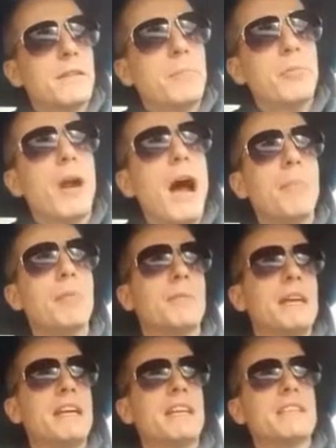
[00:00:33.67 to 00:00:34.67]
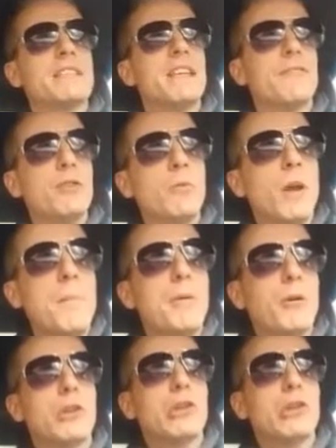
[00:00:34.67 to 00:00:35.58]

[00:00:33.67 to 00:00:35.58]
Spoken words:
The problem is, if you want to build